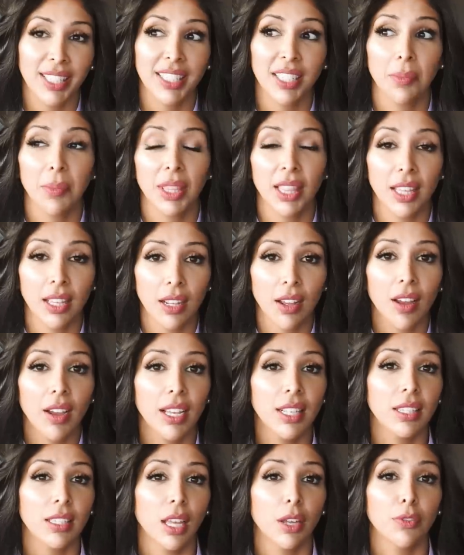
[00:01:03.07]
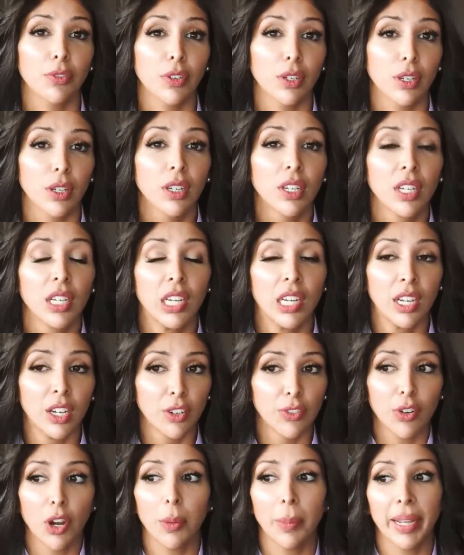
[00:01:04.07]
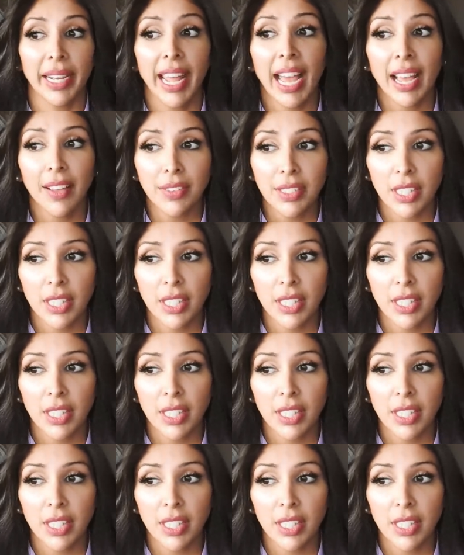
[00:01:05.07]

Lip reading: it's something that I suffer from and have